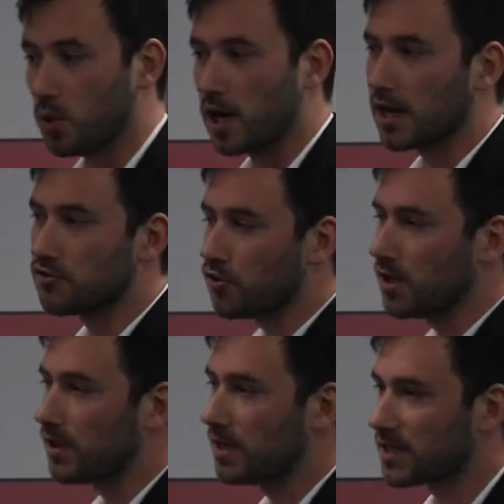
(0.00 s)
We are
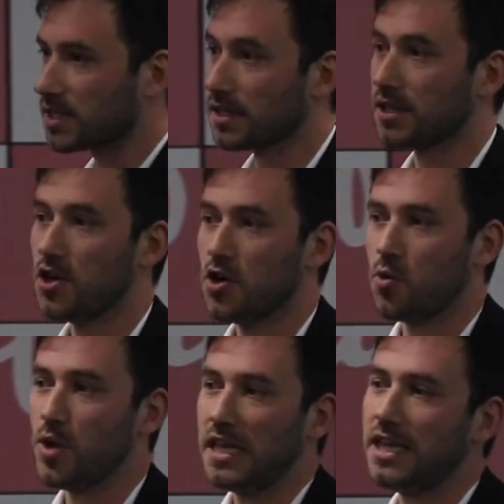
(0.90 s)
truly believers that
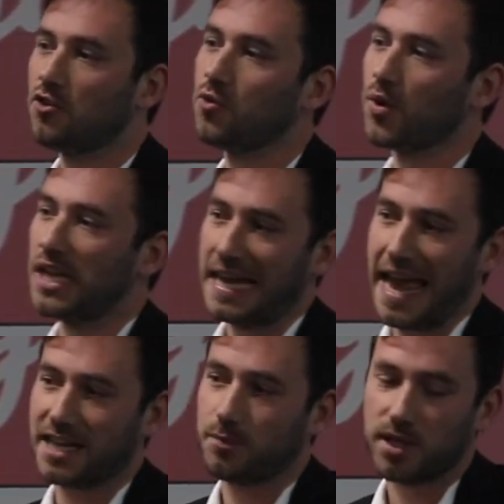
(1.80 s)
we need to bring
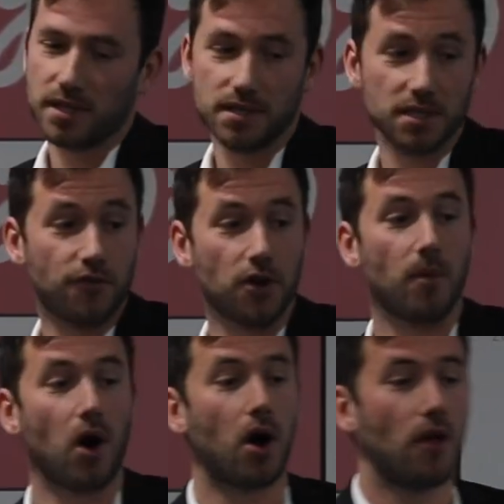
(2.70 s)
expertises from
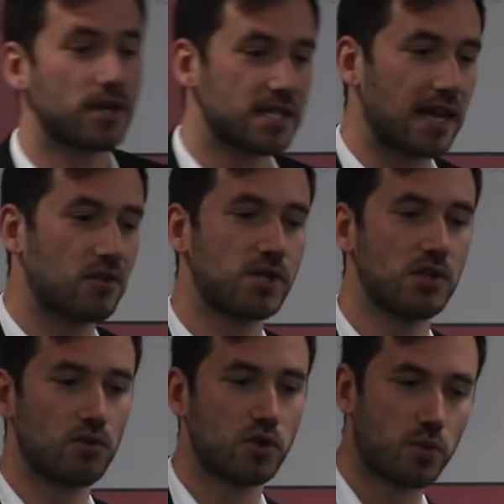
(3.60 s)
other sectors
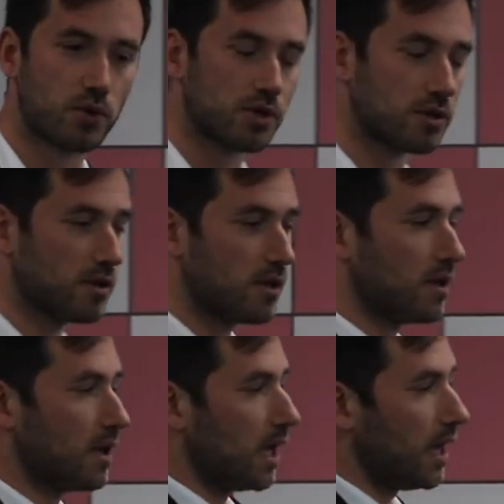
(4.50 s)
into the sports
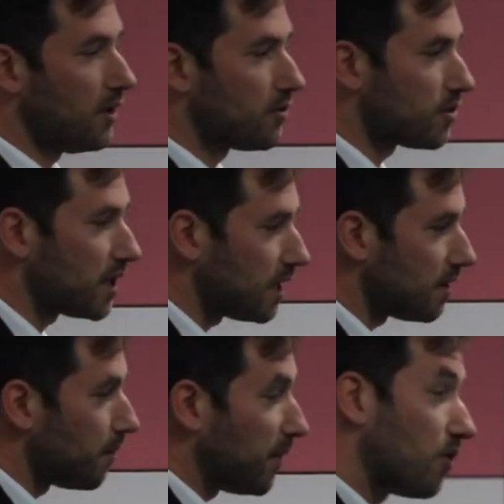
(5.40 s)
industry.
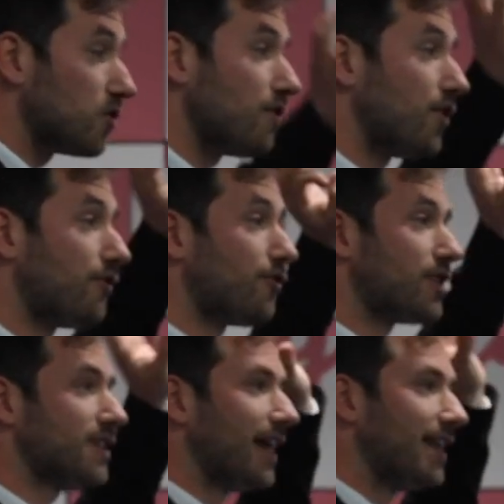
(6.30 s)
Because of the
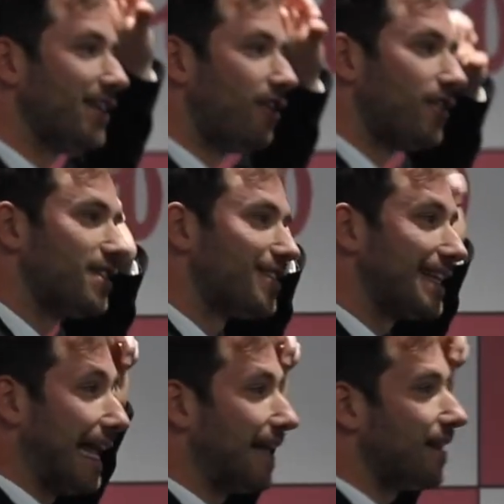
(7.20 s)
first idea of
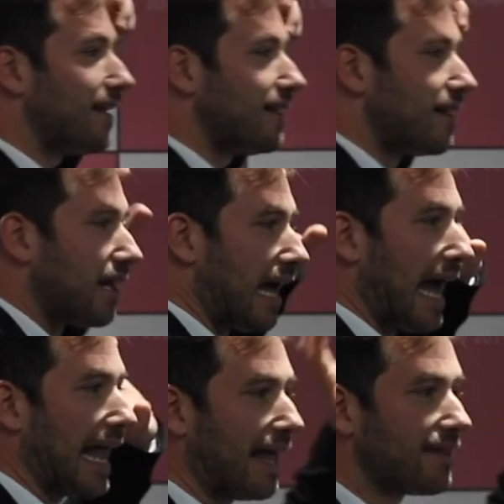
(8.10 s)
uncertainty,
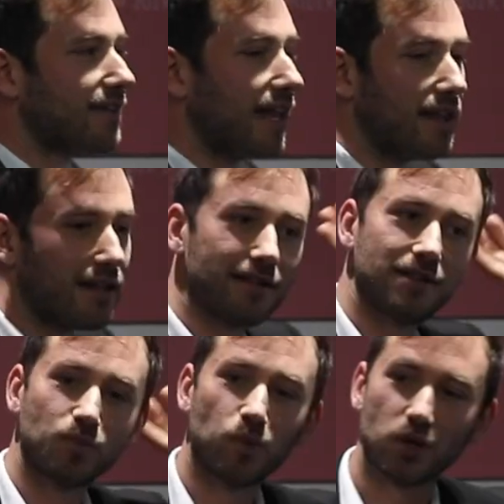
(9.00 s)
I can say that
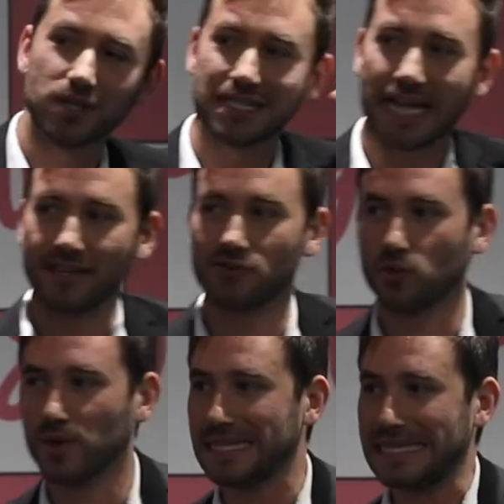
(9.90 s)
sports tends
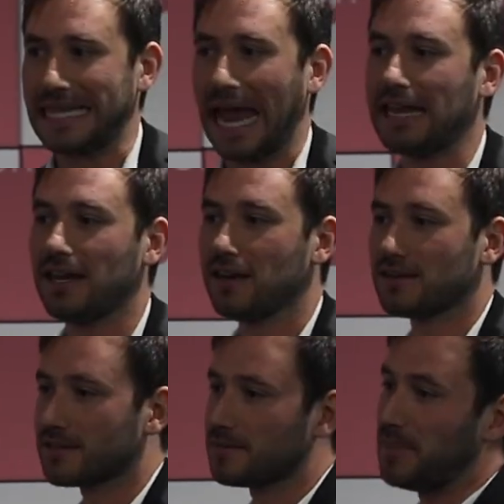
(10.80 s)
to be 10
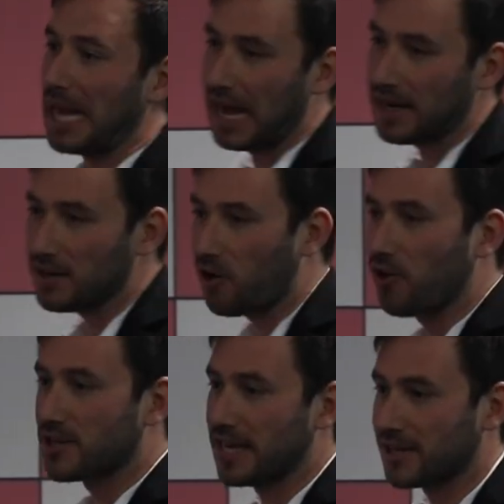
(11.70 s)
years behind
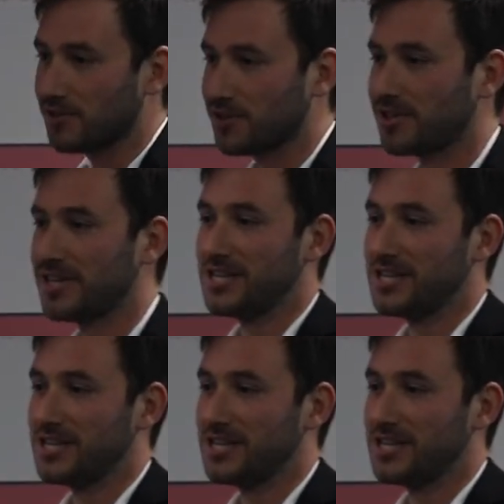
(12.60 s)
other sectors.